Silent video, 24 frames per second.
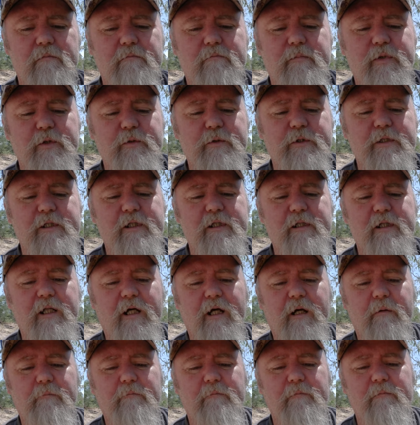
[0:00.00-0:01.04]
built-in,
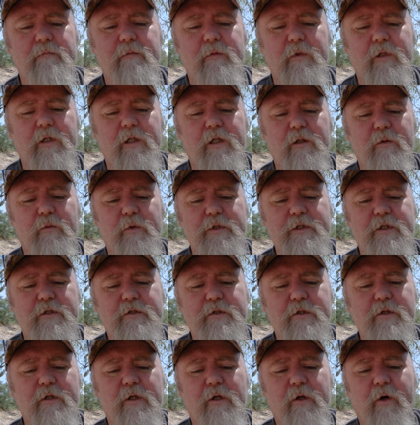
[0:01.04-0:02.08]
when you
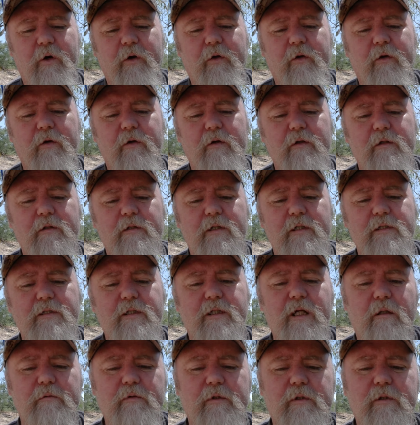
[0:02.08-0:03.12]
turn it on, there's a
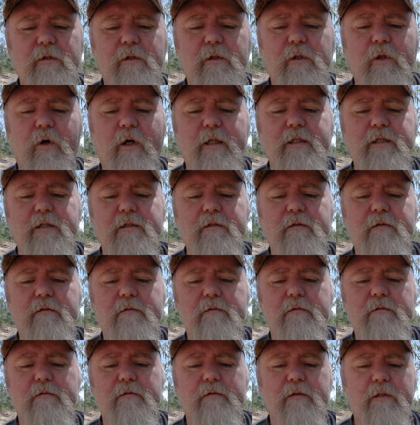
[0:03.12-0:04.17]
couple of little lights
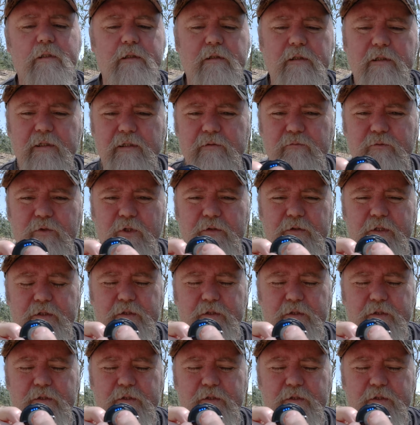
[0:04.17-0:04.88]
right at the